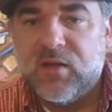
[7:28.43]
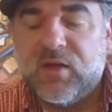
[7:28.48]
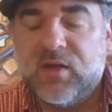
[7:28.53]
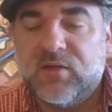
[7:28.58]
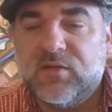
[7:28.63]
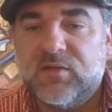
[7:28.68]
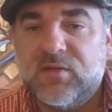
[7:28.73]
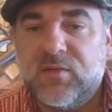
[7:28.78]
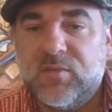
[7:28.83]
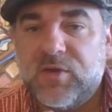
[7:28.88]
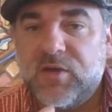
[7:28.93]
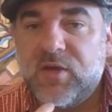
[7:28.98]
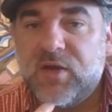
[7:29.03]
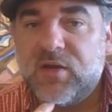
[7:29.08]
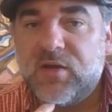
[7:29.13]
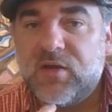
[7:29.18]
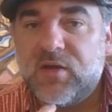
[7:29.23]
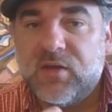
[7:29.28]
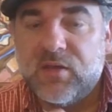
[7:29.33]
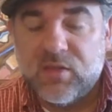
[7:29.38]
someone
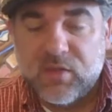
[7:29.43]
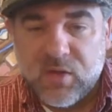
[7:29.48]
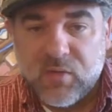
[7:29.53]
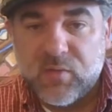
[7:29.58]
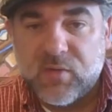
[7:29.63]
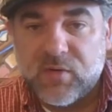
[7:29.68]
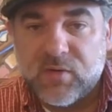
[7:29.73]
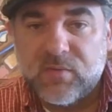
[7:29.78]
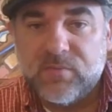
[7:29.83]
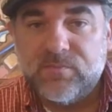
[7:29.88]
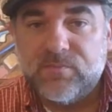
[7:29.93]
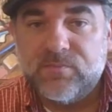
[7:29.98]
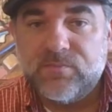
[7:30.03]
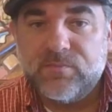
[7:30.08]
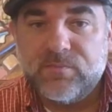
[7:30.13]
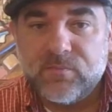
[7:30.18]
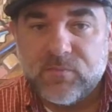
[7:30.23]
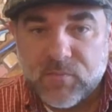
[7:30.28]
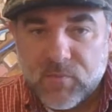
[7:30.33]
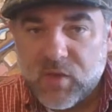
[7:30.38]
lower
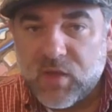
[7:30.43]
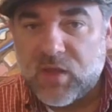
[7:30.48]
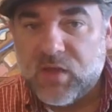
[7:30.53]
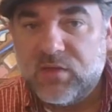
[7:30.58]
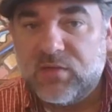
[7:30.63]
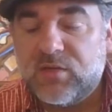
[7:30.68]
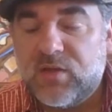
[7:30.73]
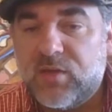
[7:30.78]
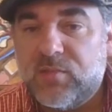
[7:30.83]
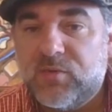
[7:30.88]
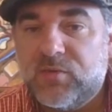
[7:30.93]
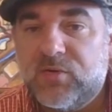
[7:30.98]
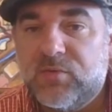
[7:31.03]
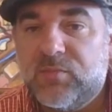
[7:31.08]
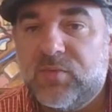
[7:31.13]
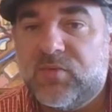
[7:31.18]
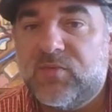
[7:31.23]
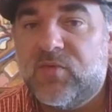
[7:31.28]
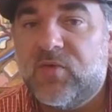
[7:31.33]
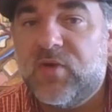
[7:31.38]
isn't able to
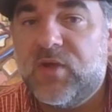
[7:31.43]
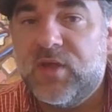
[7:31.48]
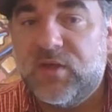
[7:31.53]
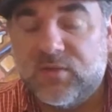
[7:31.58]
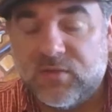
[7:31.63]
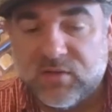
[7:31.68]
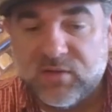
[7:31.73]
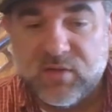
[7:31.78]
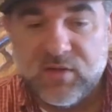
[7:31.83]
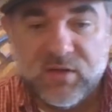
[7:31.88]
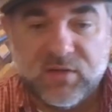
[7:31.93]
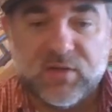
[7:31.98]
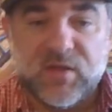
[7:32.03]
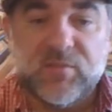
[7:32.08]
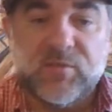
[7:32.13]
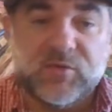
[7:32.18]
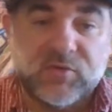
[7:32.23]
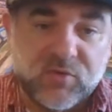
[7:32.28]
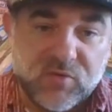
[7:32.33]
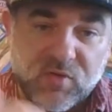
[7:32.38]
perform, is
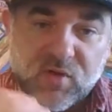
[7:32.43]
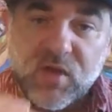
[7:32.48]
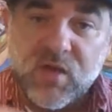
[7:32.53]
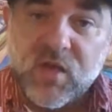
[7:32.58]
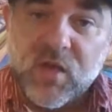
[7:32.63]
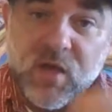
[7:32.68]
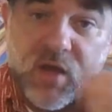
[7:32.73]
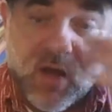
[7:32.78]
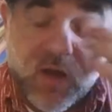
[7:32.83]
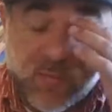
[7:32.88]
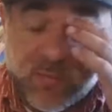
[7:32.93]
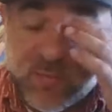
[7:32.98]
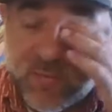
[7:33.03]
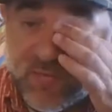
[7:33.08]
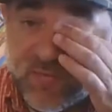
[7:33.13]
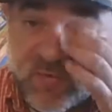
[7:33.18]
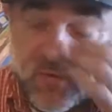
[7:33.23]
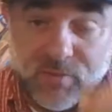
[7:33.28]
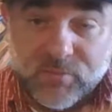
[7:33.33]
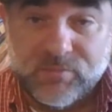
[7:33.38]
able to
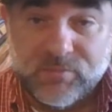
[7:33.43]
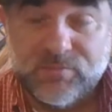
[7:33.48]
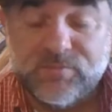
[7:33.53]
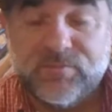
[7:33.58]
outperform?